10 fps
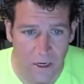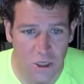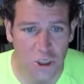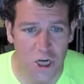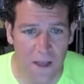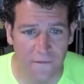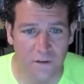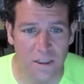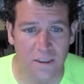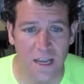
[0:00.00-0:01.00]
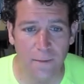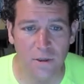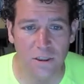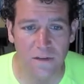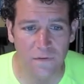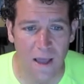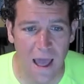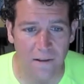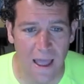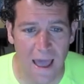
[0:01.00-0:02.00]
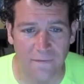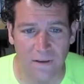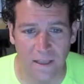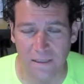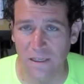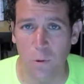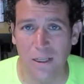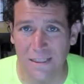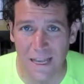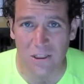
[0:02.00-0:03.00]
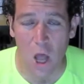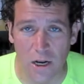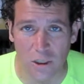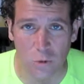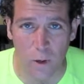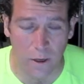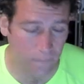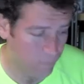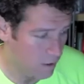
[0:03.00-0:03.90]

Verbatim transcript: Chef, sustainable seafood ad advocate is what it says his Twitter.